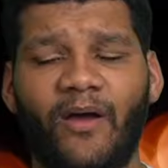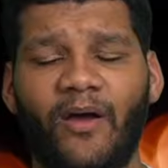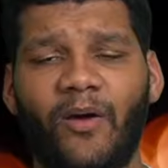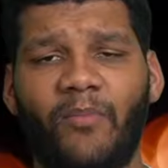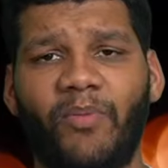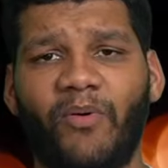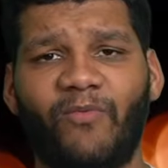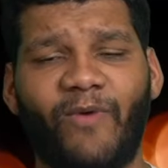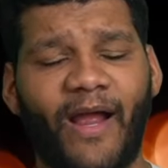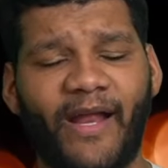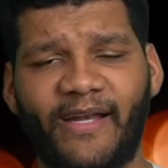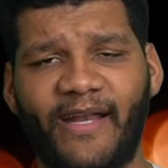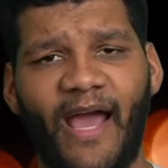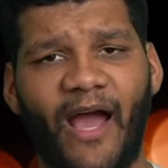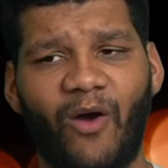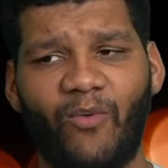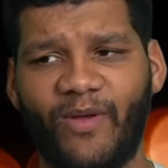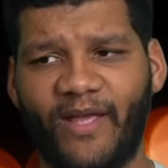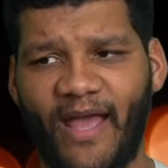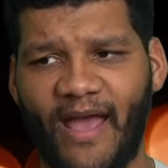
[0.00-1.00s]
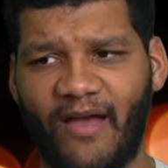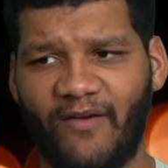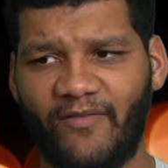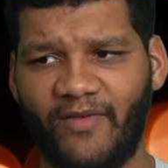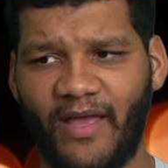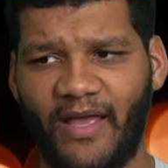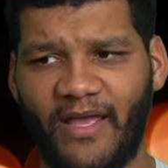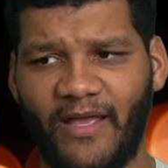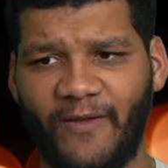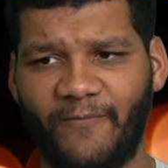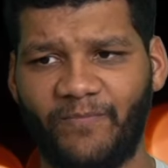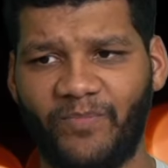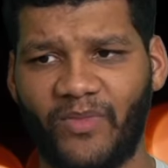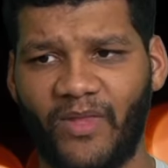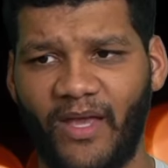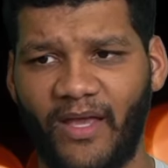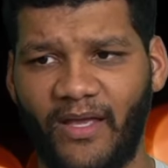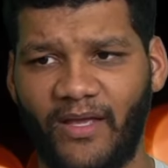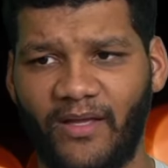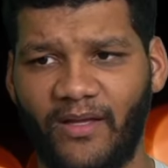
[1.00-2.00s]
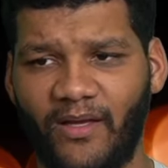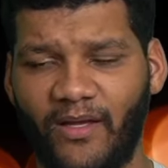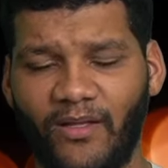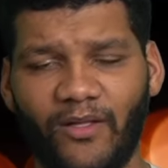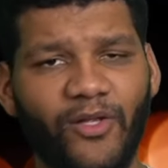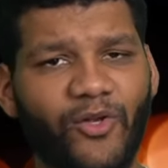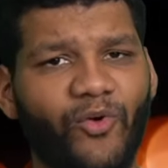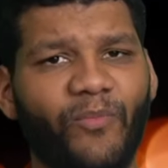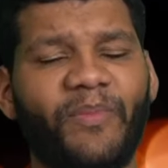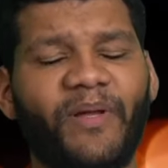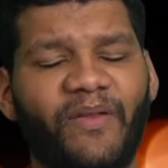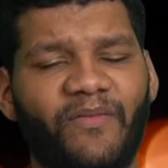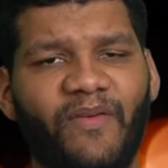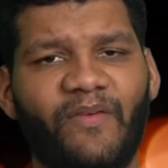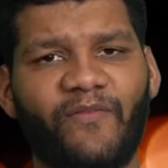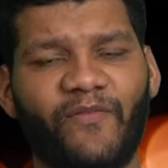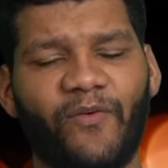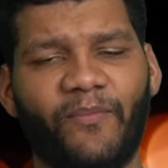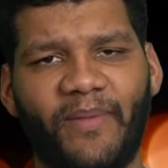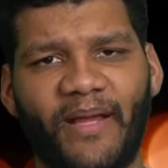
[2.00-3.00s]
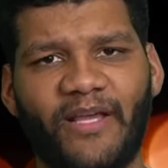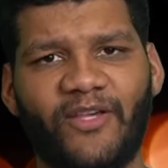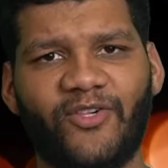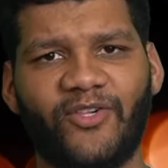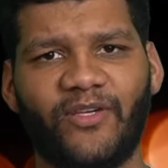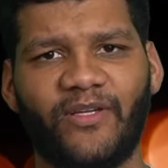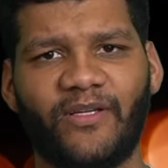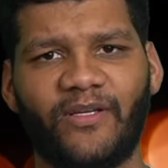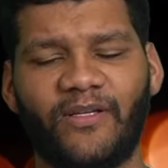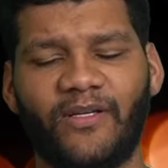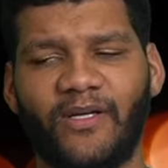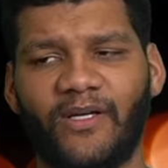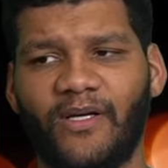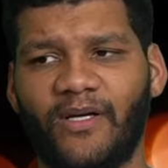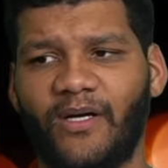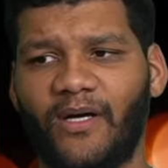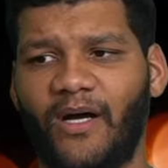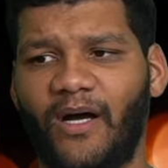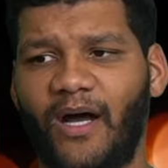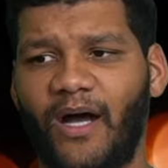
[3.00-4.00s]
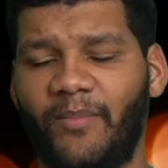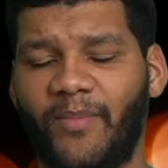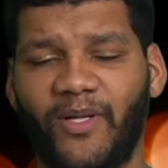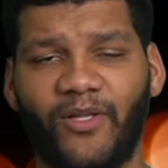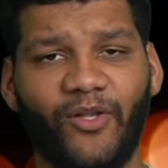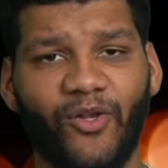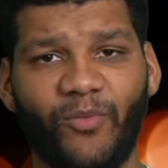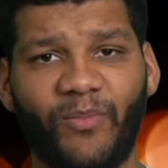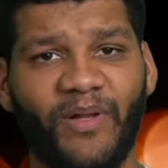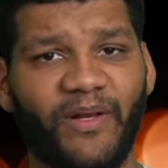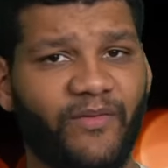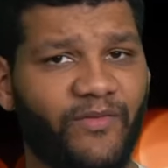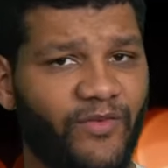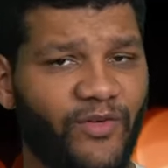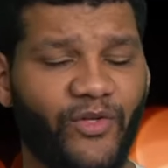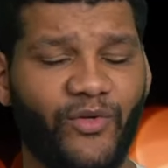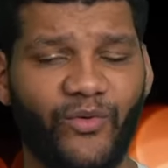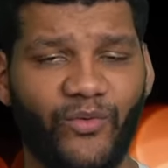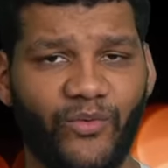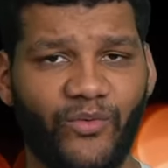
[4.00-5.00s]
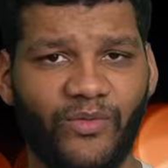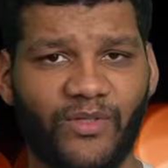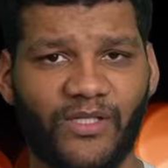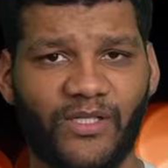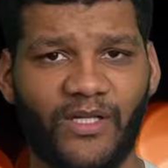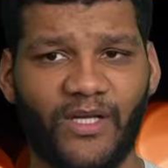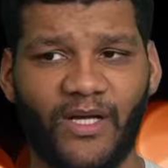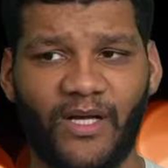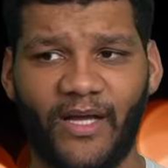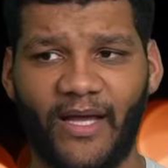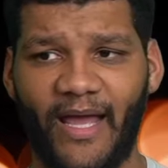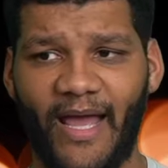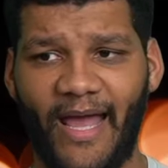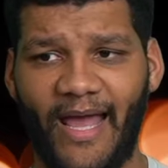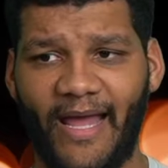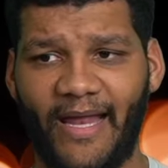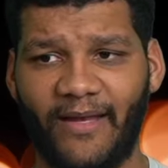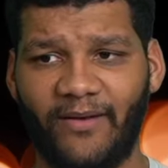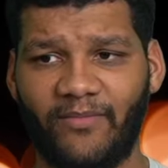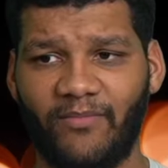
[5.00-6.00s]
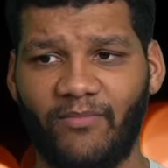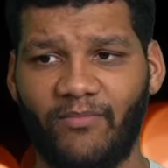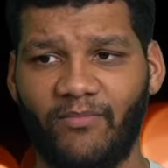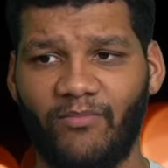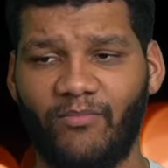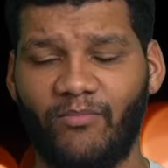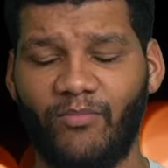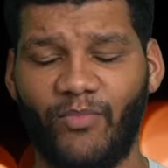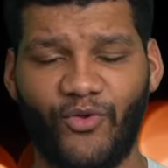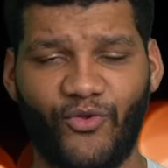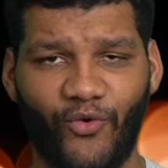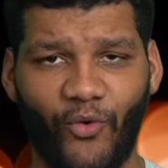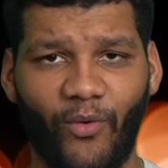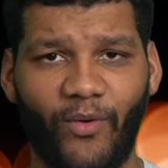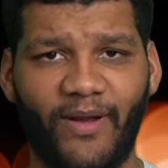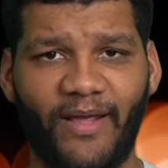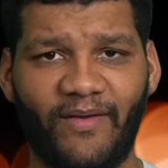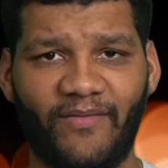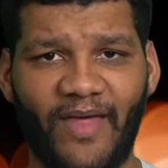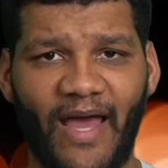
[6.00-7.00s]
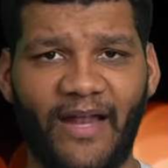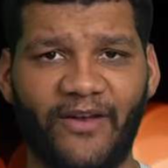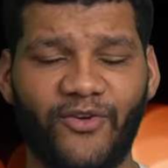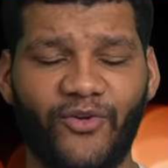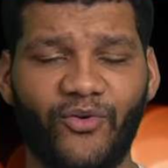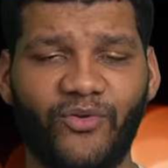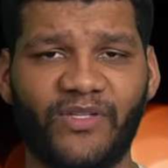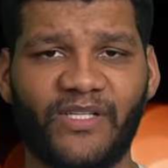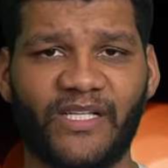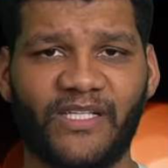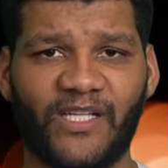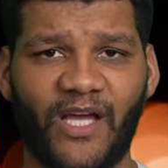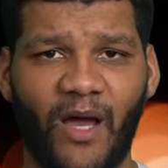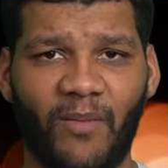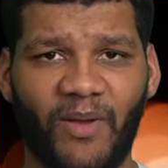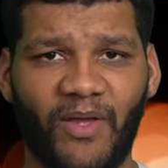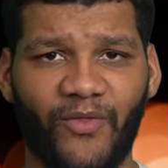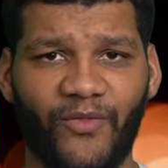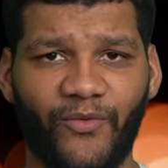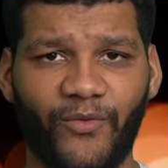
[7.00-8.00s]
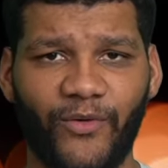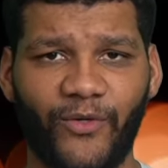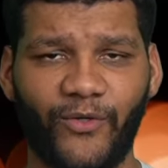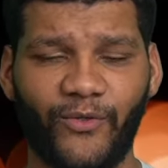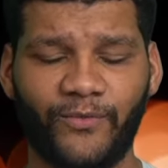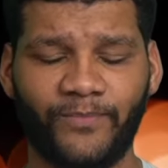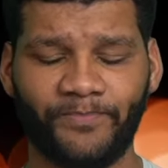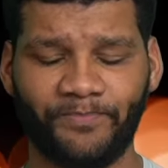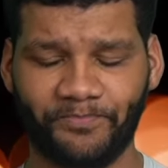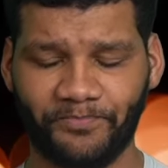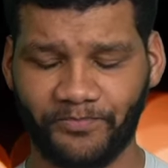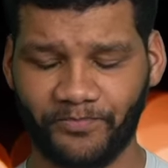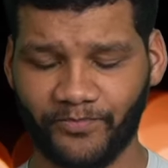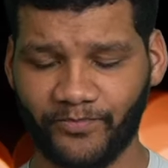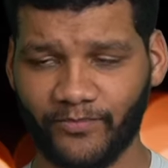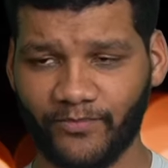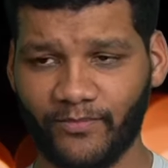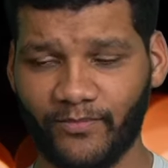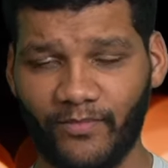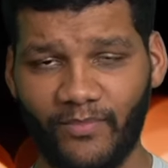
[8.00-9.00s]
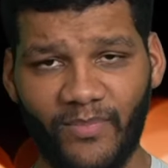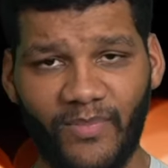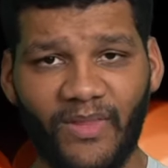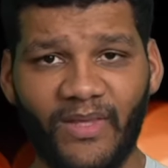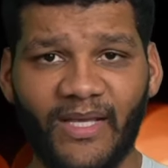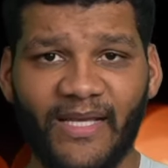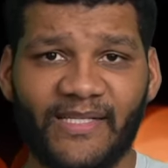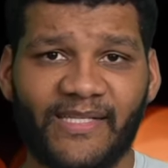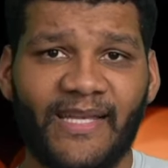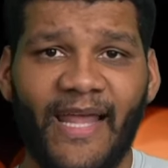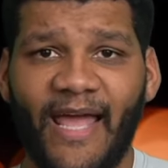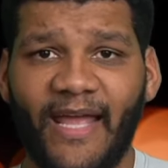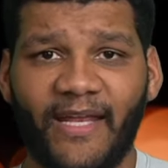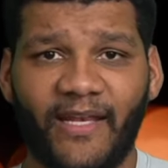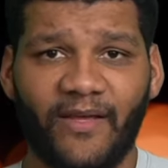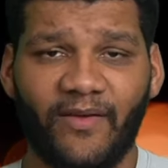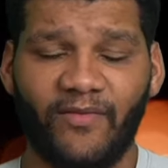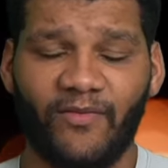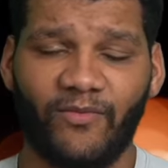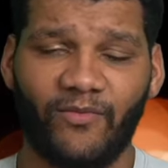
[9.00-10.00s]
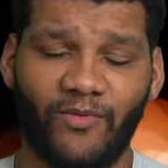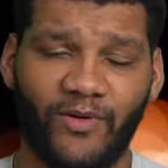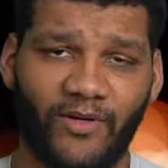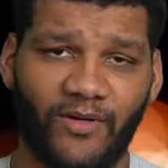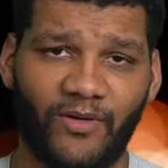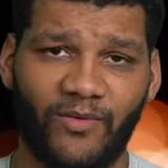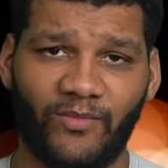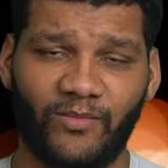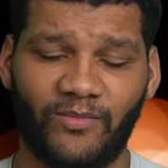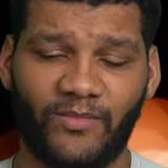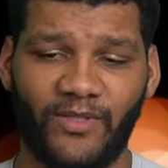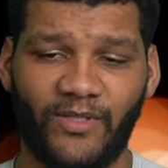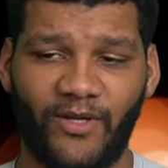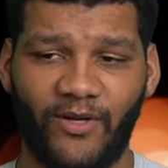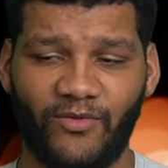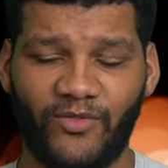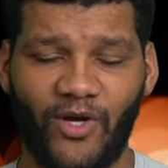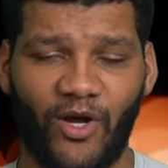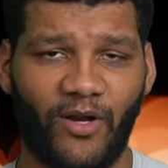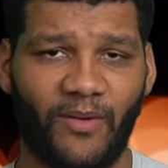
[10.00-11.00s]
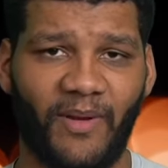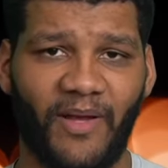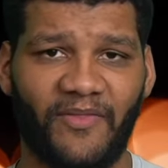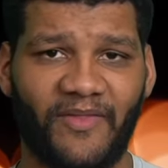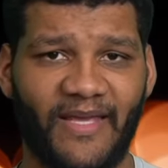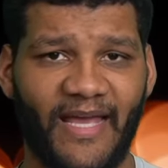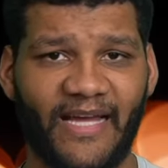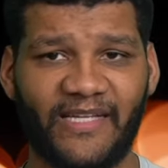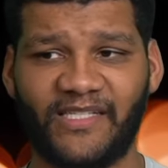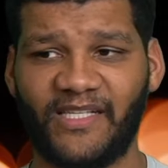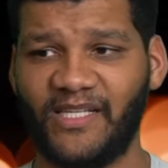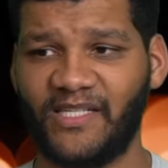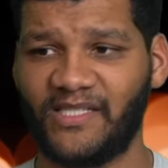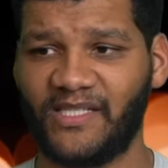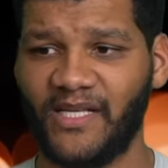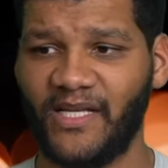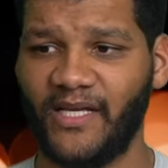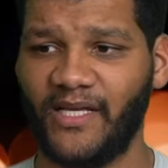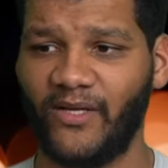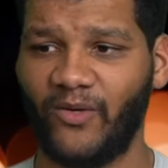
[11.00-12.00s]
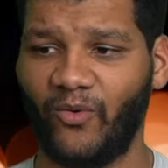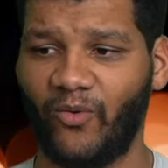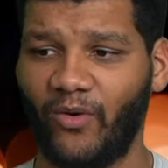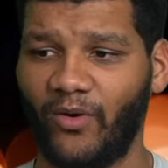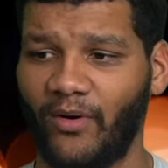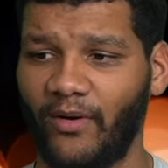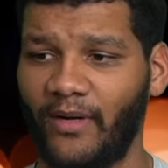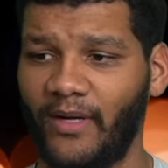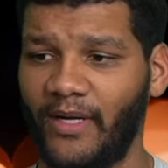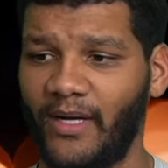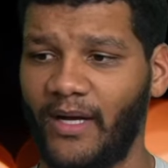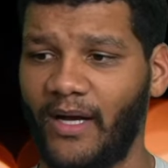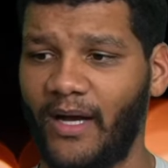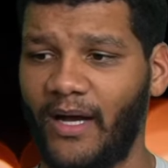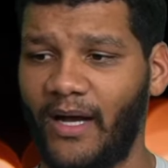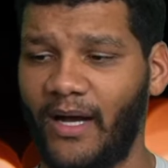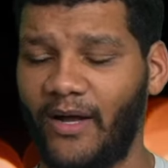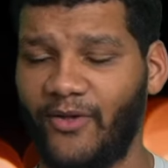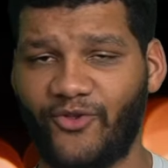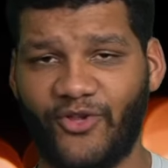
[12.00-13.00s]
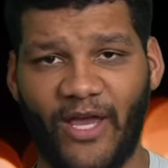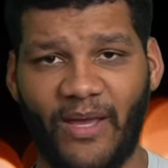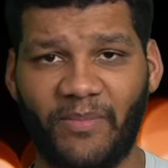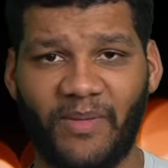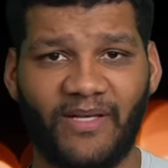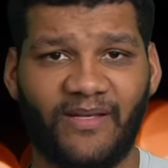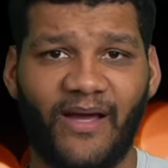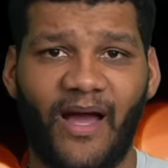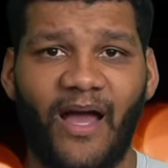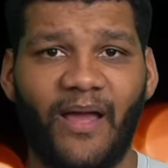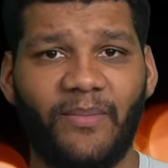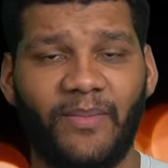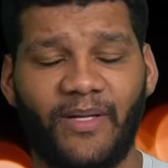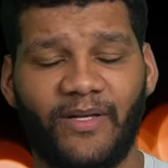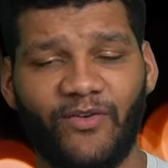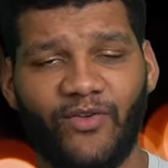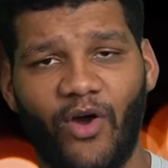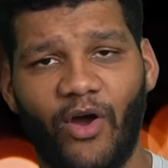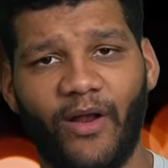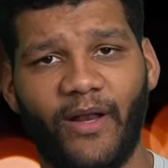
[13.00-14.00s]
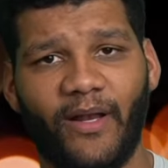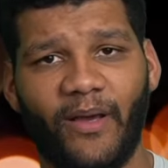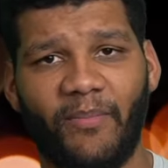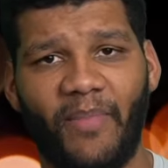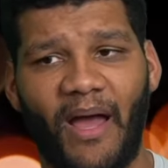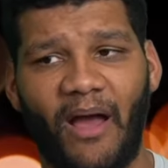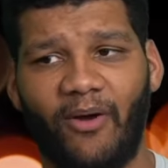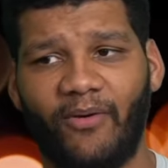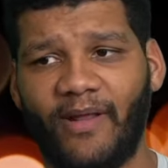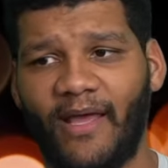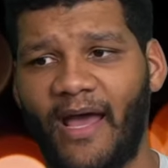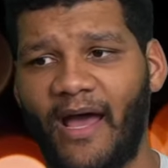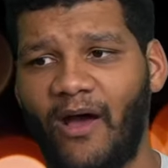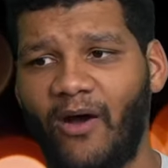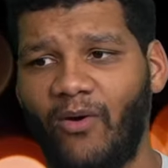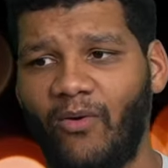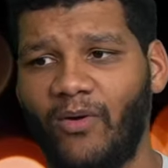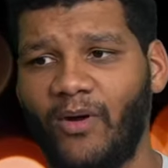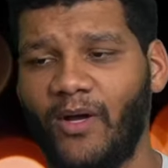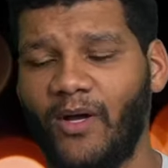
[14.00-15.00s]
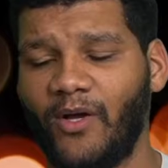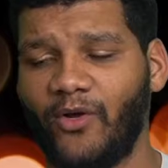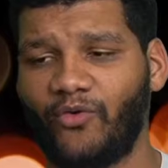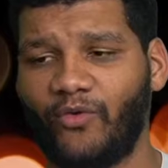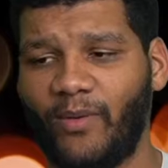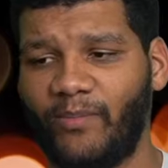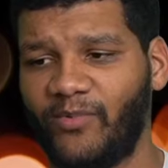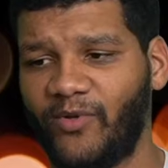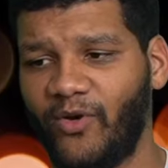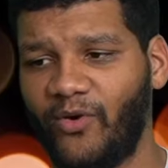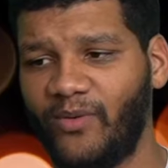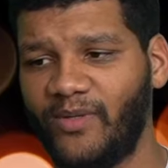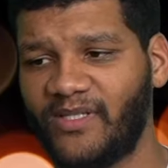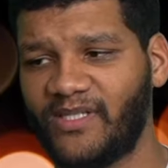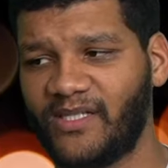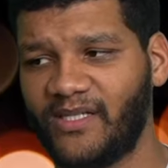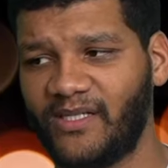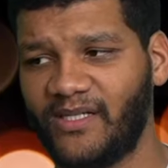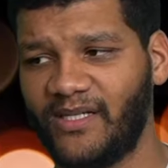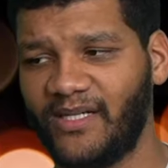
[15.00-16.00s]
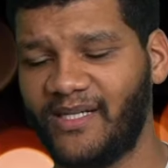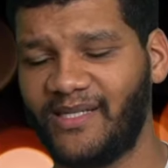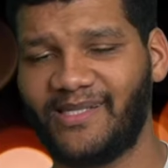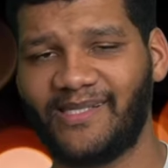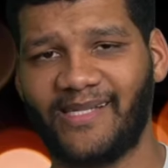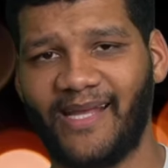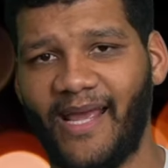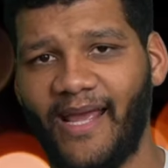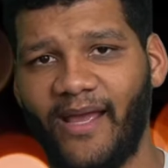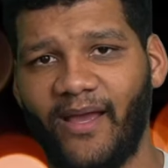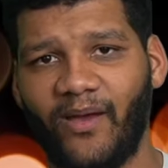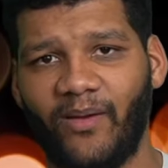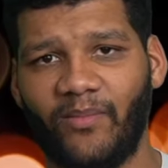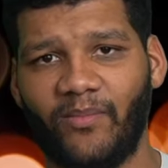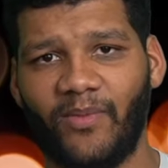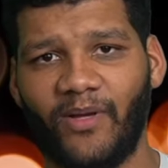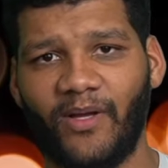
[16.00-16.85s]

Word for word: But right now we have a, a, a little bit of information, um, a little bit of news, and majority of that news that's coming through is negative. We're, you know, talking about the S E C or uh, Jamie Dimon talking about how crypto is a, a scam